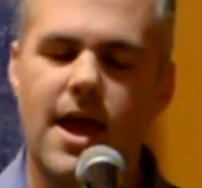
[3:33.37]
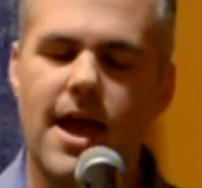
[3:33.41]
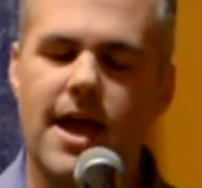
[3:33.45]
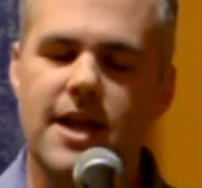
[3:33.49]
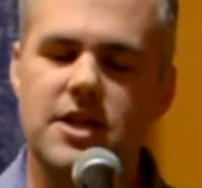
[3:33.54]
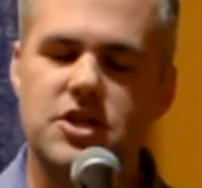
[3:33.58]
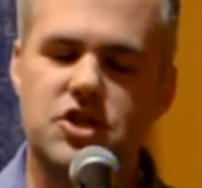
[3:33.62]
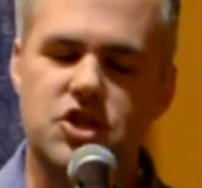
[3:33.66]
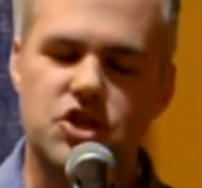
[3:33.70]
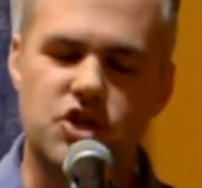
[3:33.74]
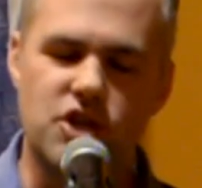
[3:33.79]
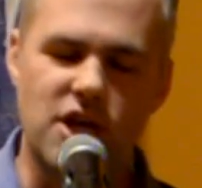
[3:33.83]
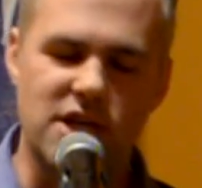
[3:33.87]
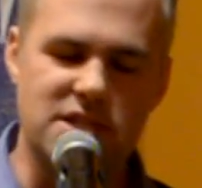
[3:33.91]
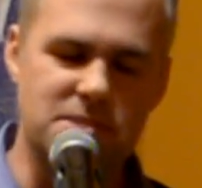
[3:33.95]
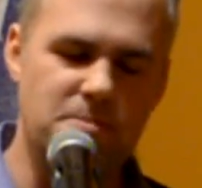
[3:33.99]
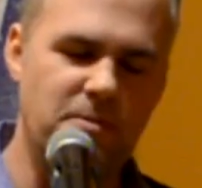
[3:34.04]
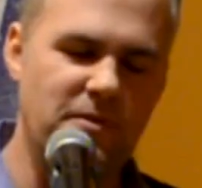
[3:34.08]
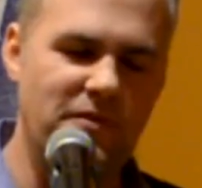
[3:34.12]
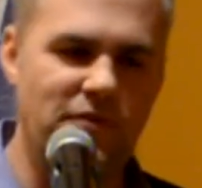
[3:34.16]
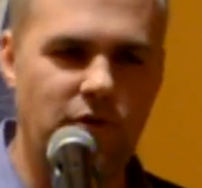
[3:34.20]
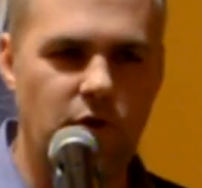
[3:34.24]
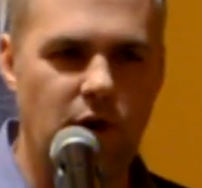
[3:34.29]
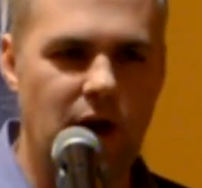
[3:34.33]
and just
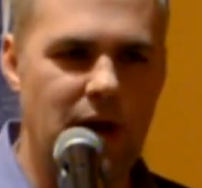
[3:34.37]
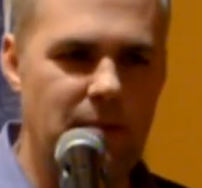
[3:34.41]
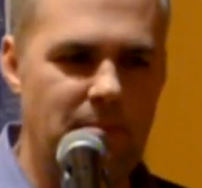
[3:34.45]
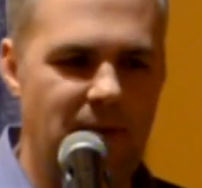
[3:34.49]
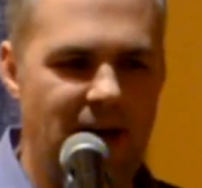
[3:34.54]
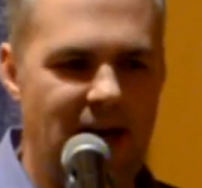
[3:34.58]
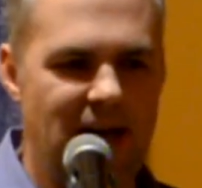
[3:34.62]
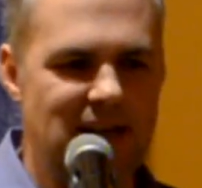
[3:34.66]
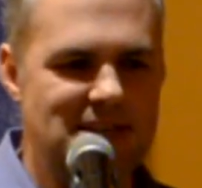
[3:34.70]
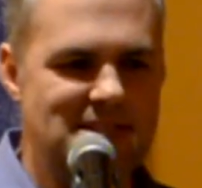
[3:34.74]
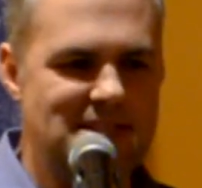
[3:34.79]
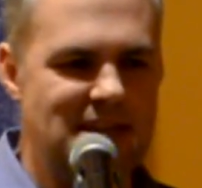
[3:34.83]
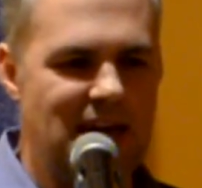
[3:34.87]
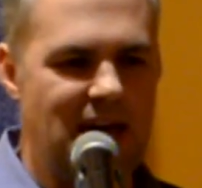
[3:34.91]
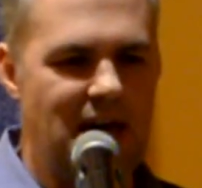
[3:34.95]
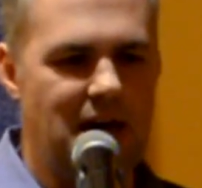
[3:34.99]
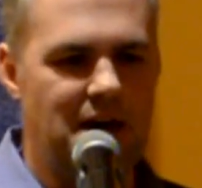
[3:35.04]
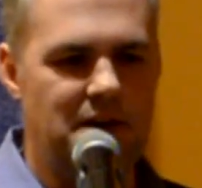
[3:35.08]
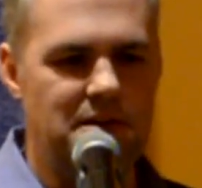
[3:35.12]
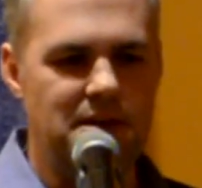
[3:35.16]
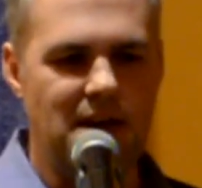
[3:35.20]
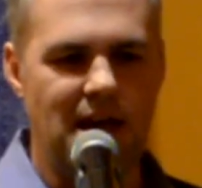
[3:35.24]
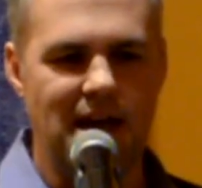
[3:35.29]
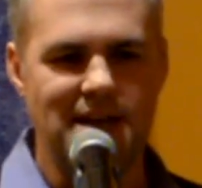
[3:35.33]
before I passed
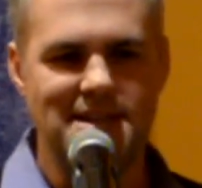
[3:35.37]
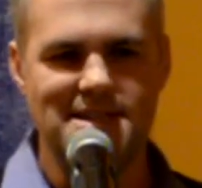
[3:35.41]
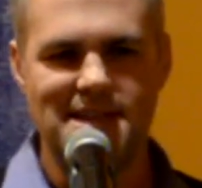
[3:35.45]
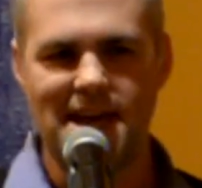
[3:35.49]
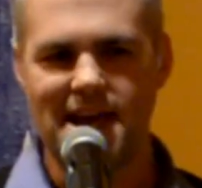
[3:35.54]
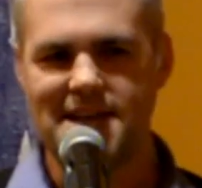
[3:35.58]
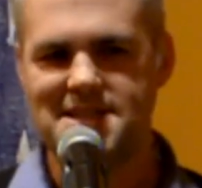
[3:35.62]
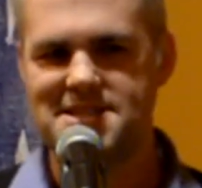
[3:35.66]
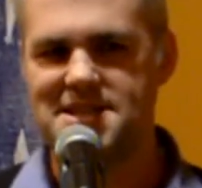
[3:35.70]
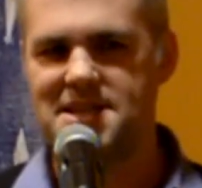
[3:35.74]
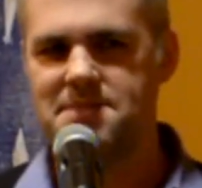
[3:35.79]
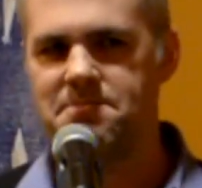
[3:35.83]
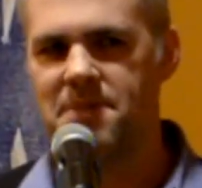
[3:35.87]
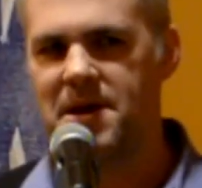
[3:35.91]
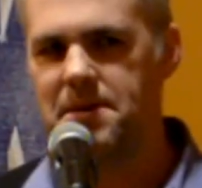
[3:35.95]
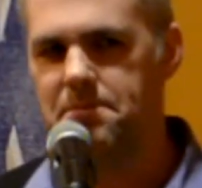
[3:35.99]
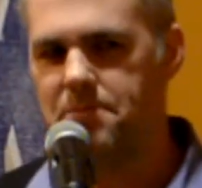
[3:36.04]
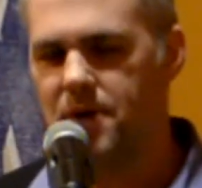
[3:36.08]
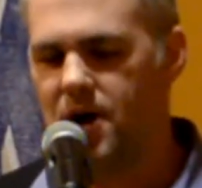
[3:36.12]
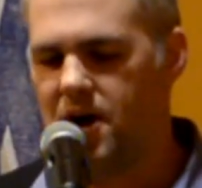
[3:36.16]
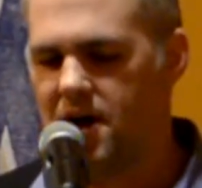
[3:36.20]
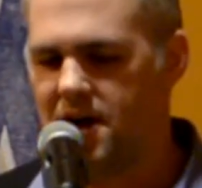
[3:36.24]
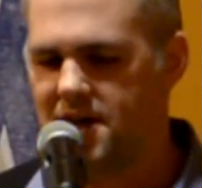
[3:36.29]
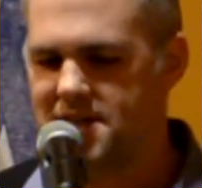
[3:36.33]
out, I texted my
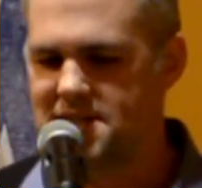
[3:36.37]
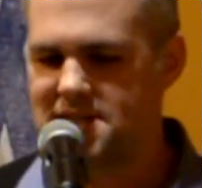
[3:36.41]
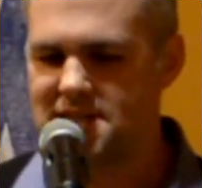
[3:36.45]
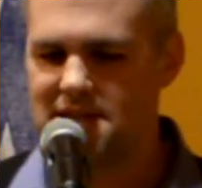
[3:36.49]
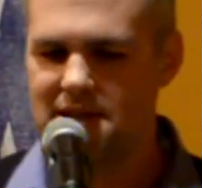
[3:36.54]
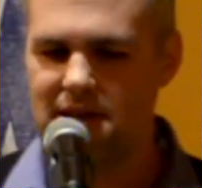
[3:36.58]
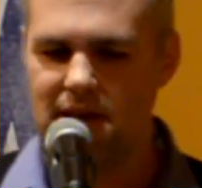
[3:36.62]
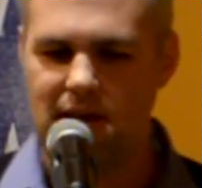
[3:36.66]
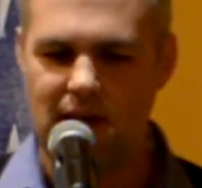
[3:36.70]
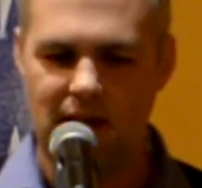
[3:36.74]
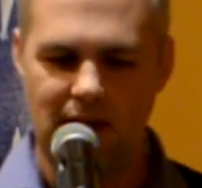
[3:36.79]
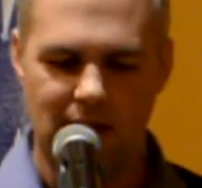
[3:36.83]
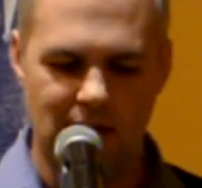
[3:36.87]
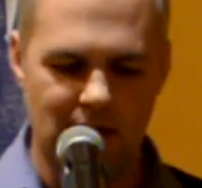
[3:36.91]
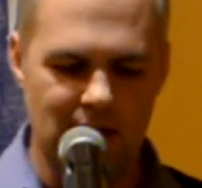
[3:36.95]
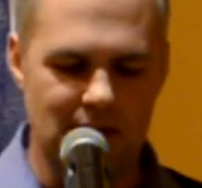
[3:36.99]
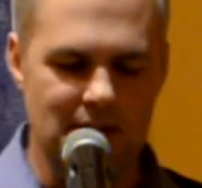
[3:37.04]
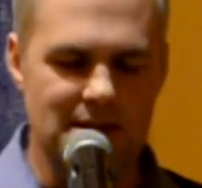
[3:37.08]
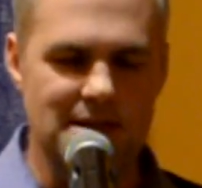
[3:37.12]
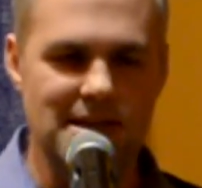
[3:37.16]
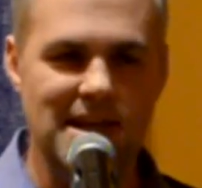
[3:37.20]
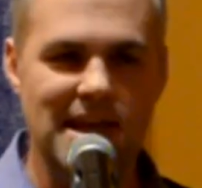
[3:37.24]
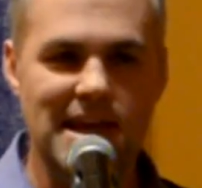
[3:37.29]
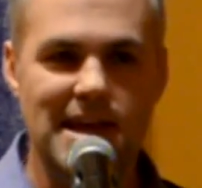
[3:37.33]
boss,
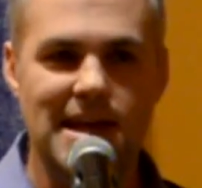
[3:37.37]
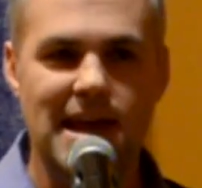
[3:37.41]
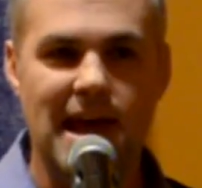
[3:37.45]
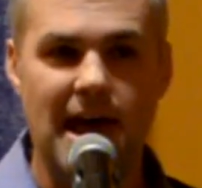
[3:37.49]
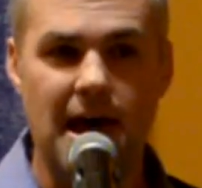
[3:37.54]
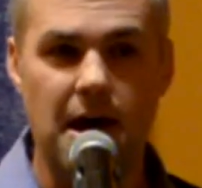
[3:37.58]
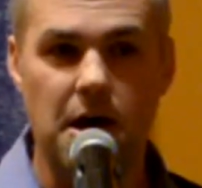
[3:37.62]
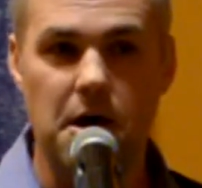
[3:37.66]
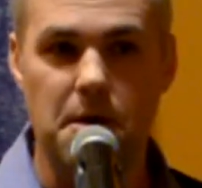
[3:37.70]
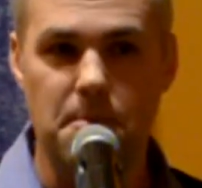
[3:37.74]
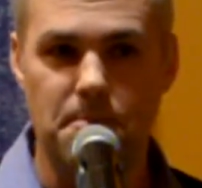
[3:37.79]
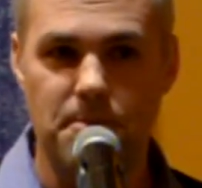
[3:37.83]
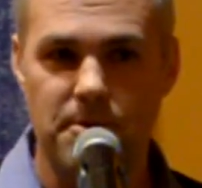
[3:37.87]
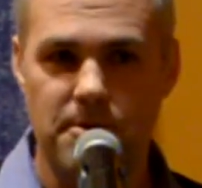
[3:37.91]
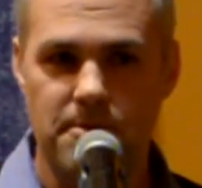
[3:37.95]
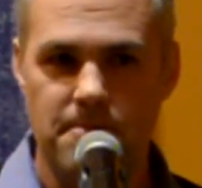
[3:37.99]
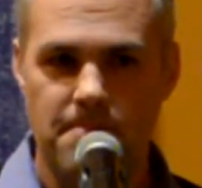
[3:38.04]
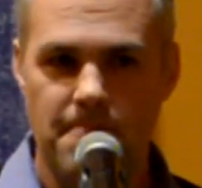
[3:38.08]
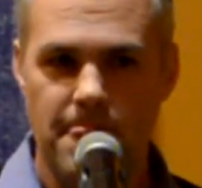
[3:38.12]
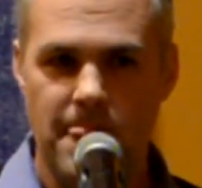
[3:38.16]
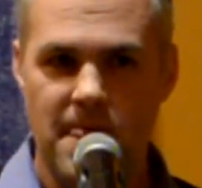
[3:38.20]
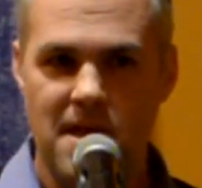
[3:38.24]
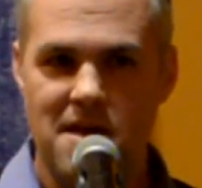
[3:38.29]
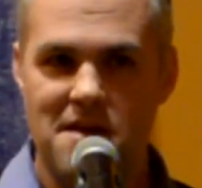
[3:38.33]
need help,
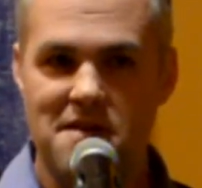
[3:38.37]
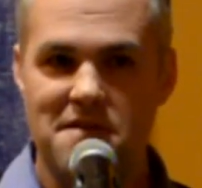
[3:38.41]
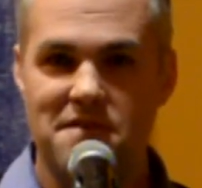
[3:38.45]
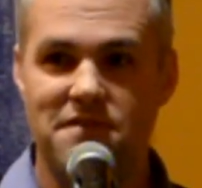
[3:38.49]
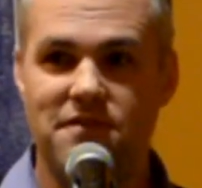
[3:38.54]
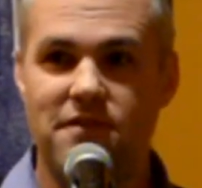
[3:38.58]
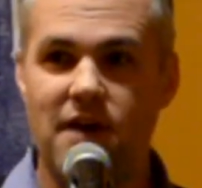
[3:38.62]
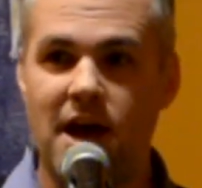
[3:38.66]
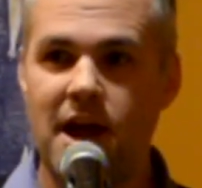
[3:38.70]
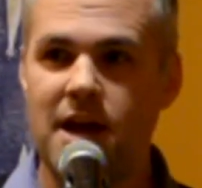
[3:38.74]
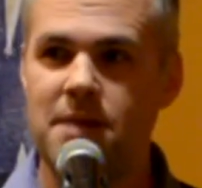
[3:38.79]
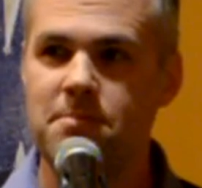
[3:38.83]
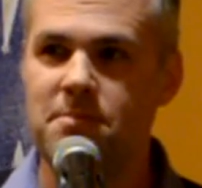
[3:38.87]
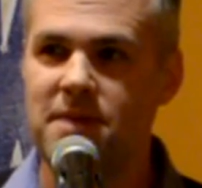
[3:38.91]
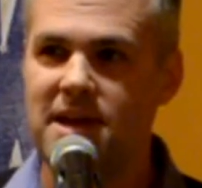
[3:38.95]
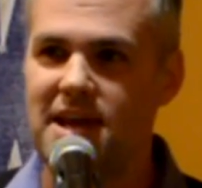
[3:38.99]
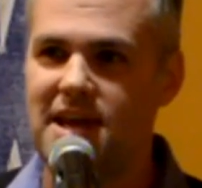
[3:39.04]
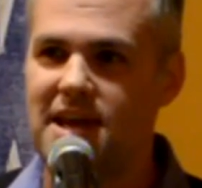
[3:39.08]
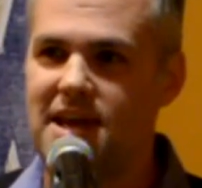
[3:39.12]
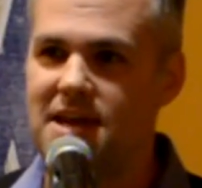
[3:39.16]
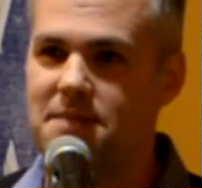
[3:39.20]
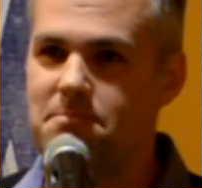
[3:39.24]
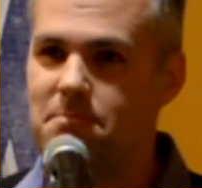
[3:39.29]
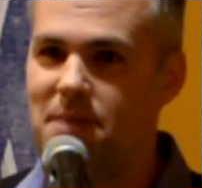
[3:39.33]
find
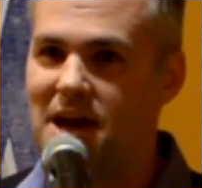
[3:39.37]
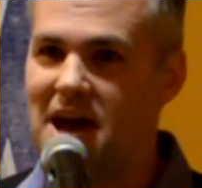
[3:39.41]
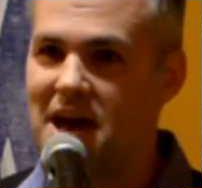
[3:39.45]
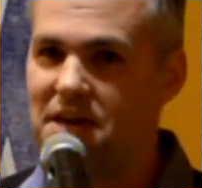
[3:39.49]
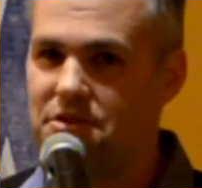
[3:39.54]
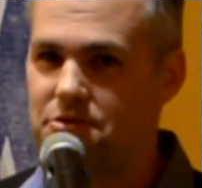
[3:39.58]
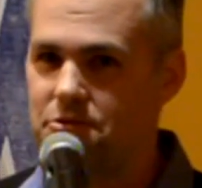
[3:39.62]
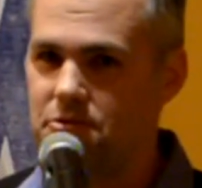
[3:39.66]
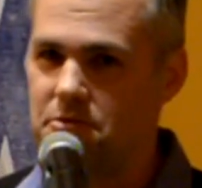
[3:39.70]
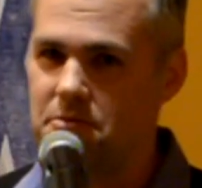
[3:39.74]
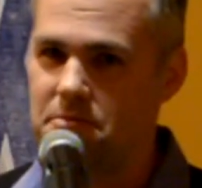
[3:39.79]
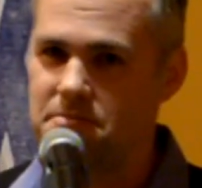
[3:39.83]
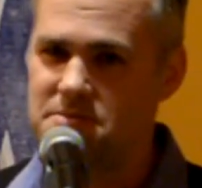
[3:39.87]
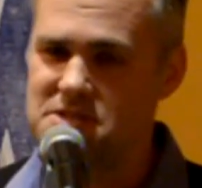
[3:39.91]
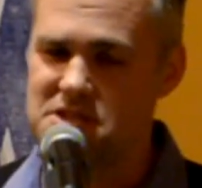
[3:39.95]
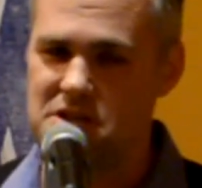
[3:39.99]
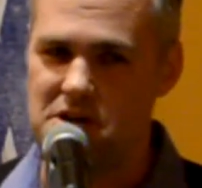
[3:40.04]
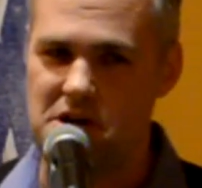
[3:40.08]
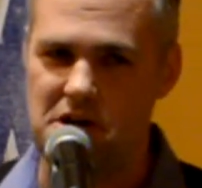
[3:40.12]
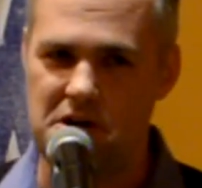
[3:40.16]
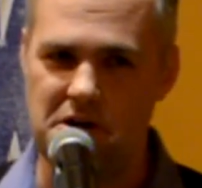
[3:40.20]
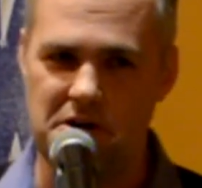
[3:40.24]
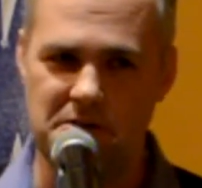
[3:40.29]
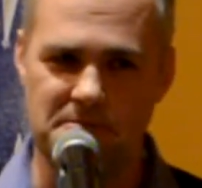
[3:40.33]
me in bathroom
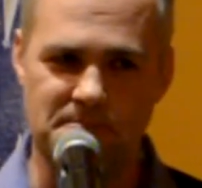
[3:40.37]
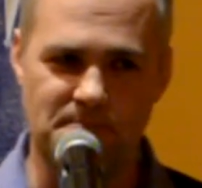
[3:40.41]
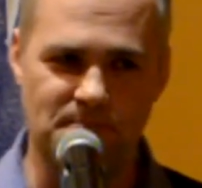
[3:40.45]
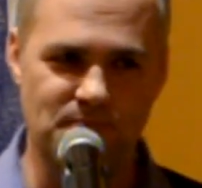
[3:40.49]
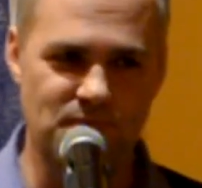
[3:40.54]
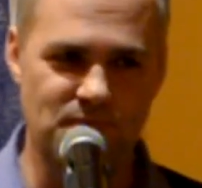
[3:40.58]
stall.